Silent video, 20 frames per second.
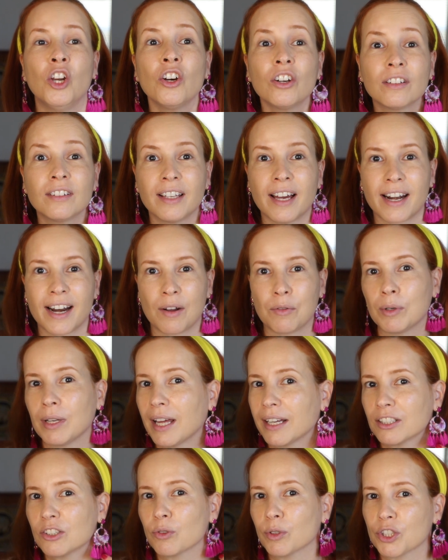look that I would
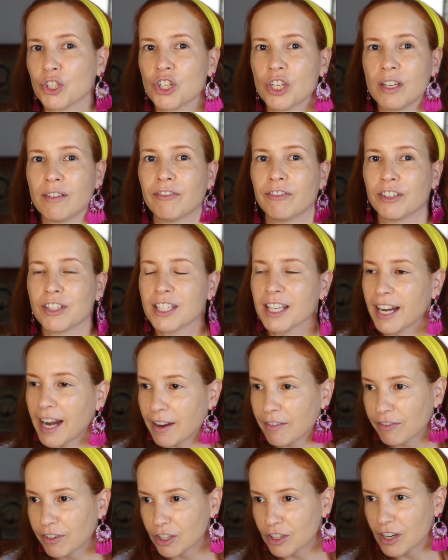like to achieve for
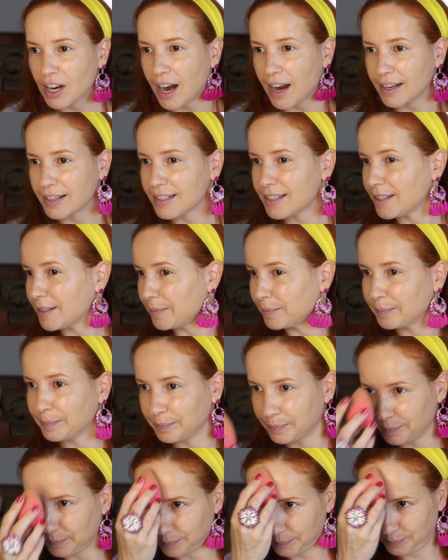today for you guys.
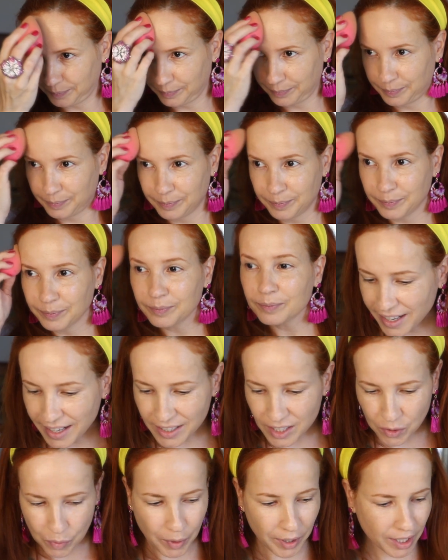
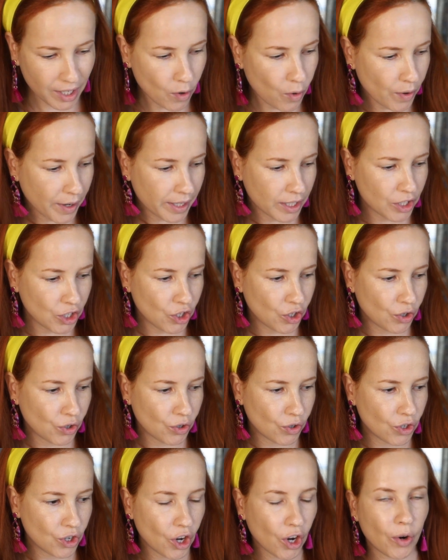Next, we're going
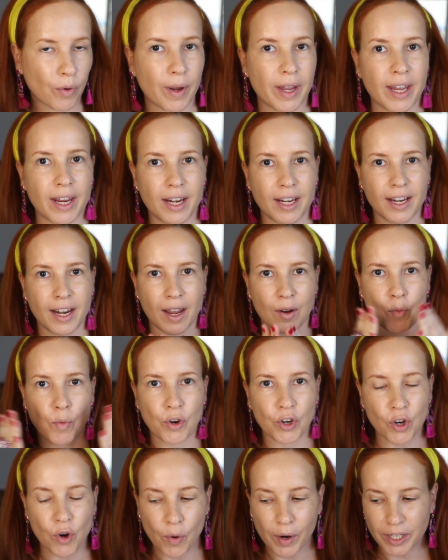to go in and
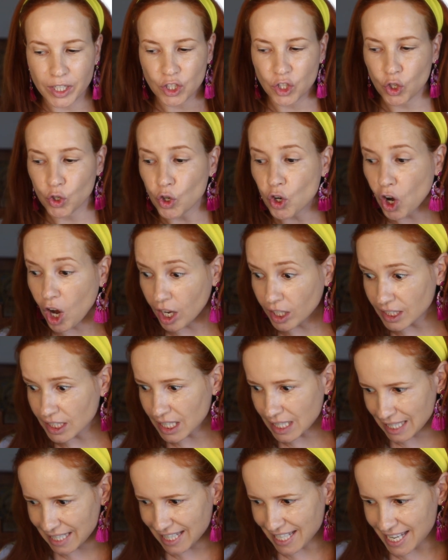we're going to
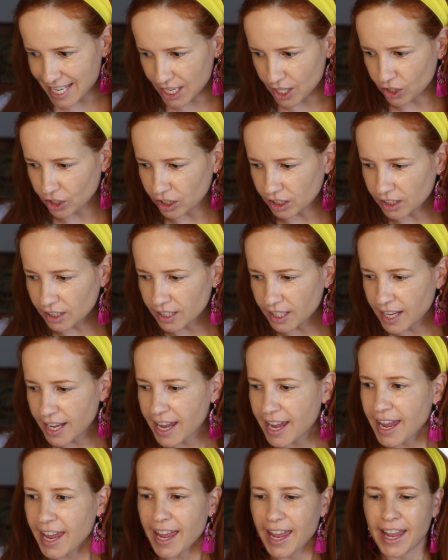conceal.
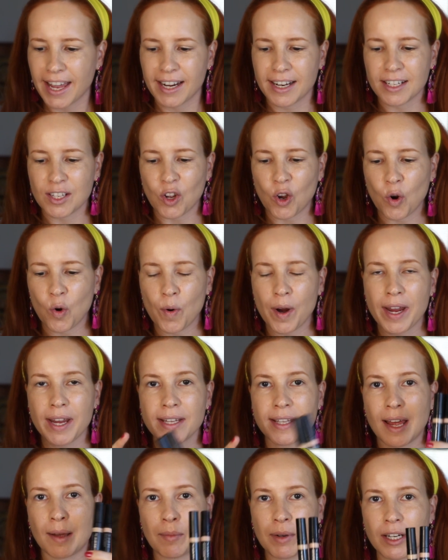And as
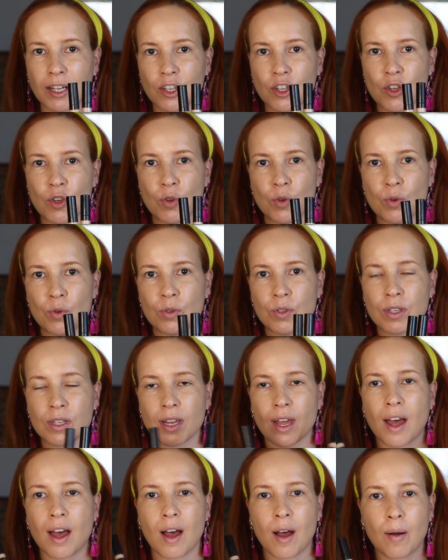always, I'm gonna
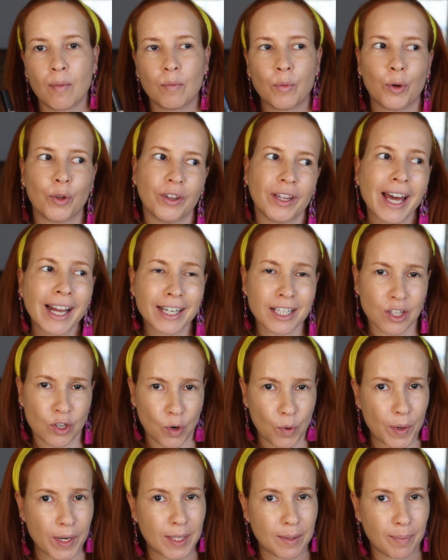use, well, not as
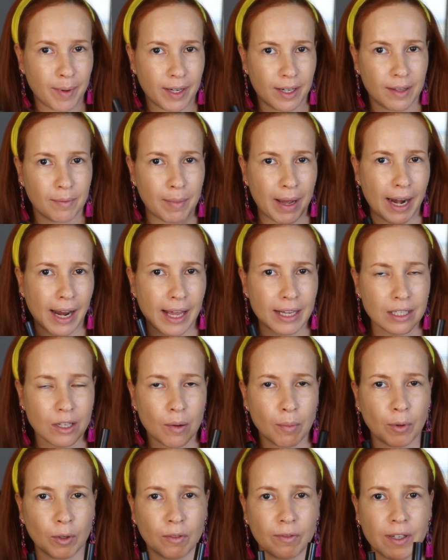always, but in my last
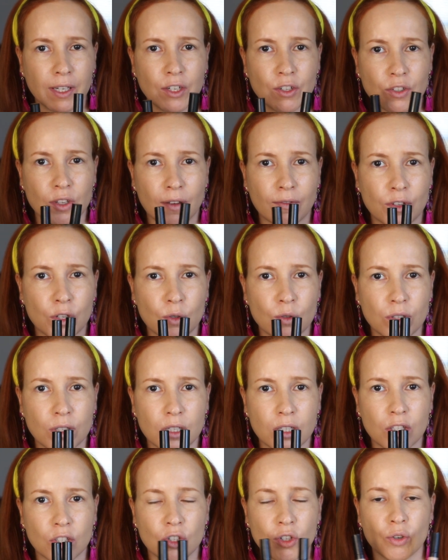couple of videos, I've used
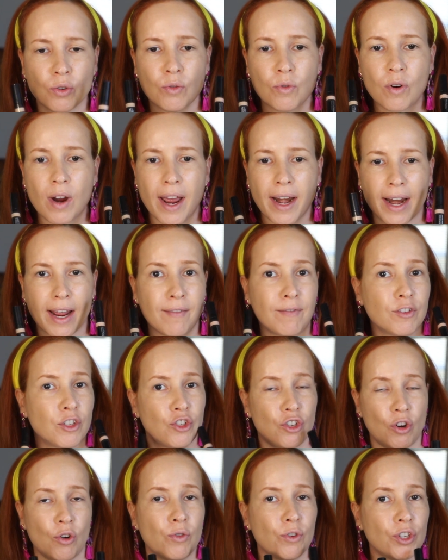these two, and I've
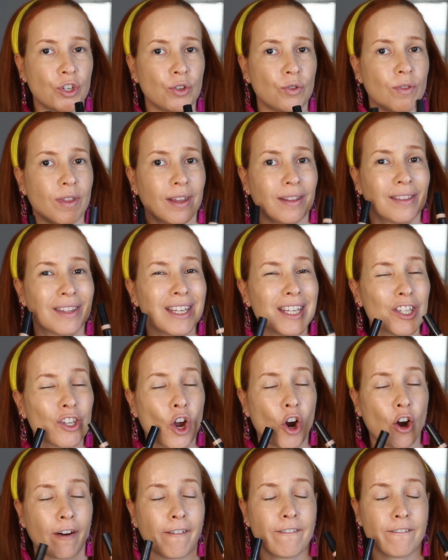showed you that these
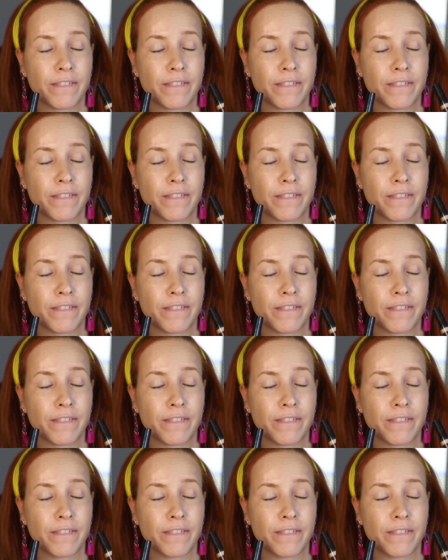are